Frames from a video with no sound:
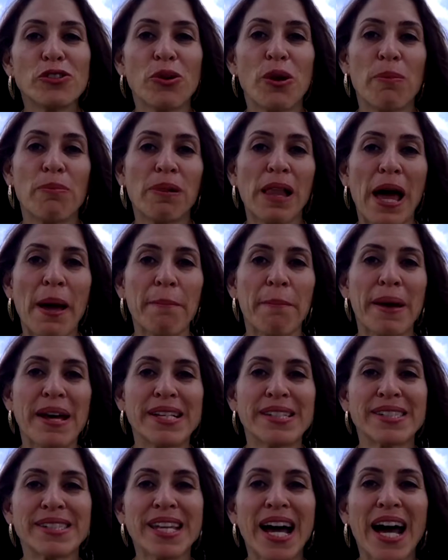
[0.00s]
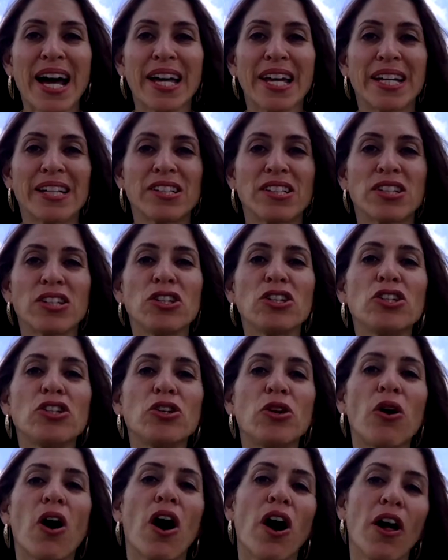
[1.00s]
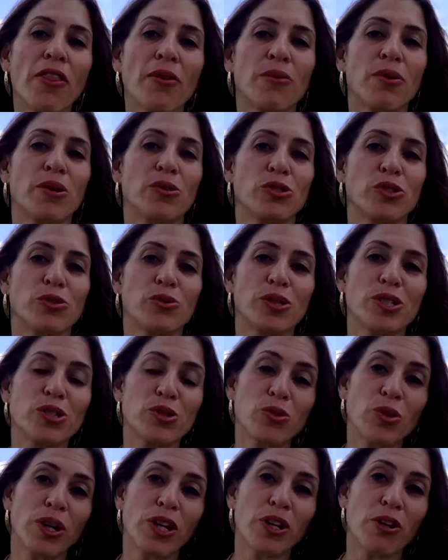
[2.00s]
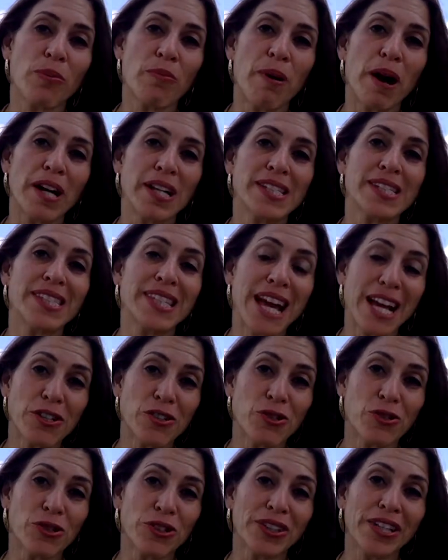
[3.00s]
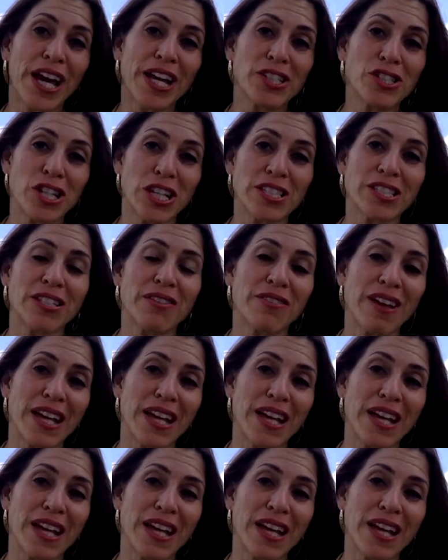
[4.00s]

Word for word: to a plant-based diet, you're on the road to restoring your body's natural digestive